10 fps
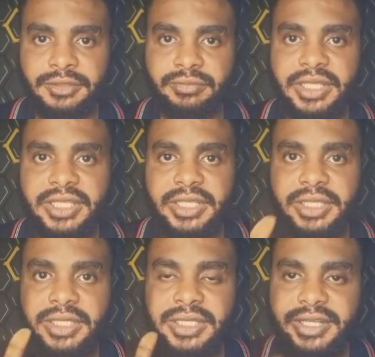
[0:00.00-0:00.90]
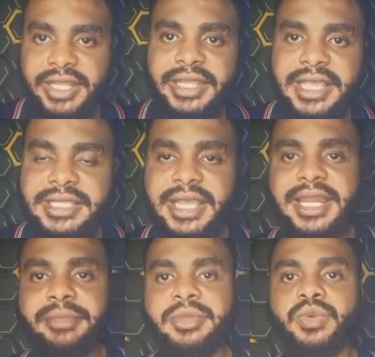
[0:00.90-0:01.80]
But the greatest
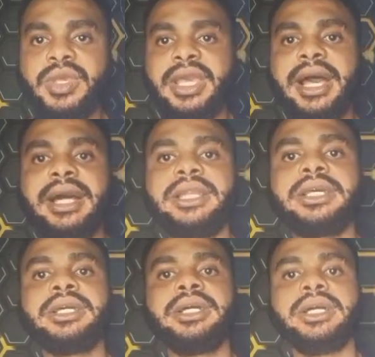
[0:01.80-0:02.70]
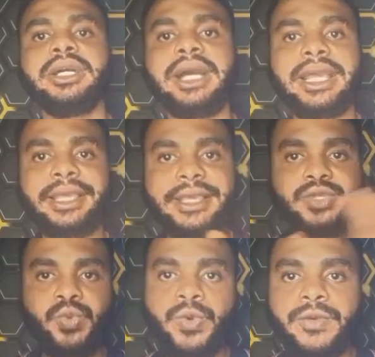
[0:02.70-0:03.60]
enemy we had
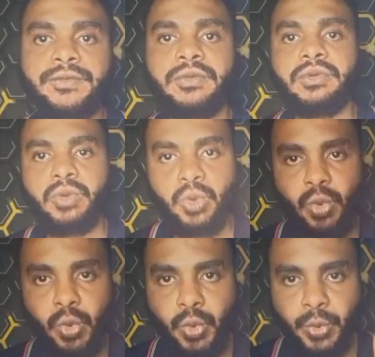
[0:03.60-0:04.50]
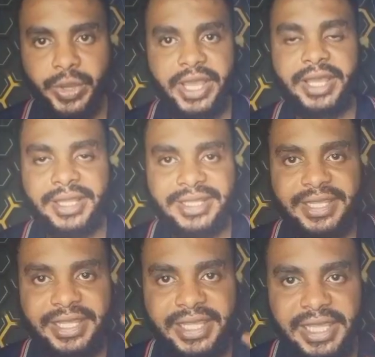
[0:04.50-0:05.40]
against Wolves were
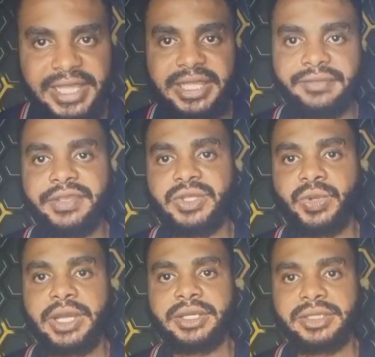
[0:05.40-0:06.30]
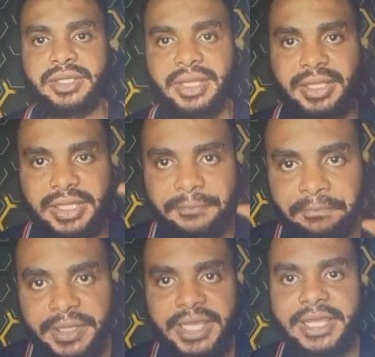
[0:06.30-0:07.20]
the individuals, the
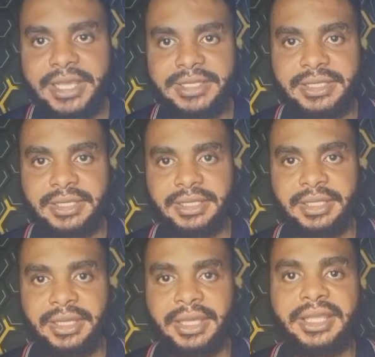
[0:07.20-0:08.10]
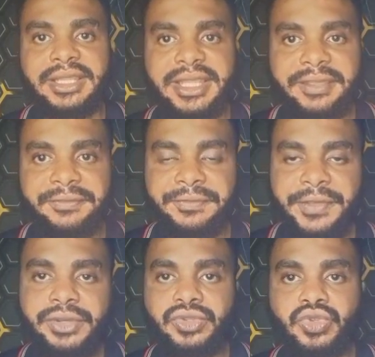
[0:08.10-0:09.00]
players. They
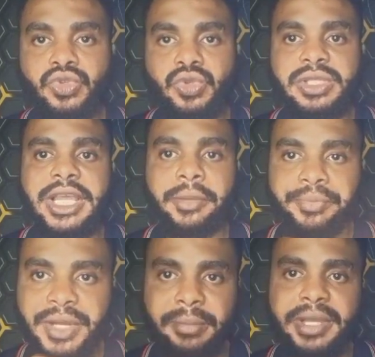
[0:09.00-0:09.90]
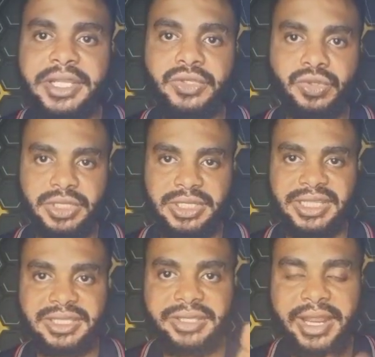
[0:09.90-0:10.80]
failed to do their primary duty. The
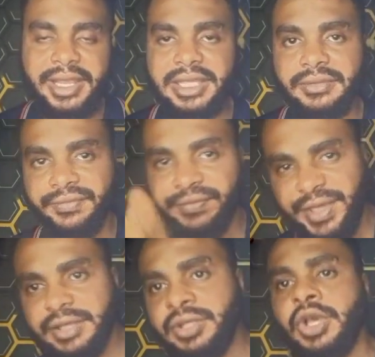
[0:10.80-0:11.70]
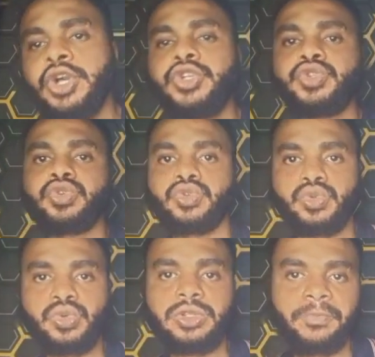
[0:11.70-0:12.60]
strikers failed to
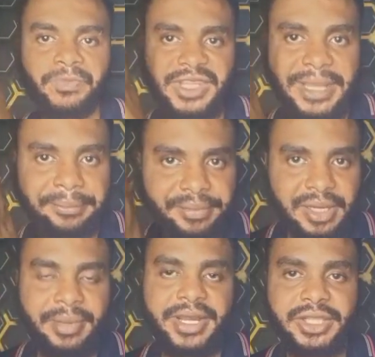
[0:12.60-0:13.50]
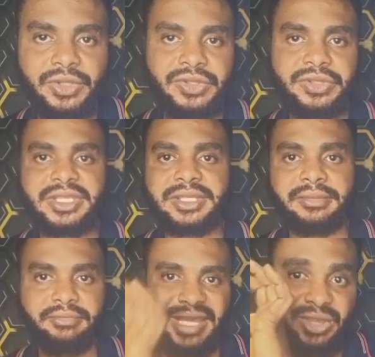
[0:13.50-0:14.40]
do their primary duties
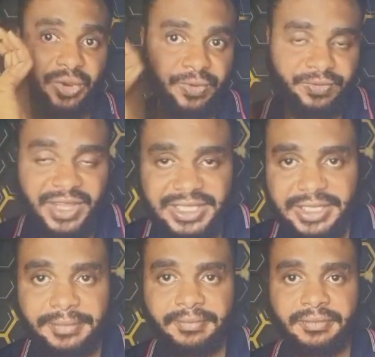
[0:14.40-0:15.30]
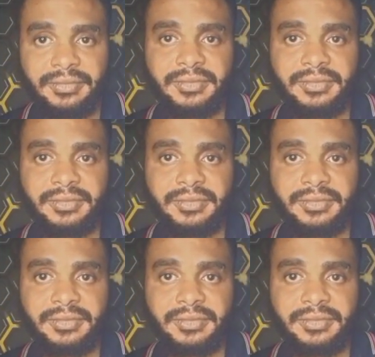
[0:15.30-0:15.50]
by converting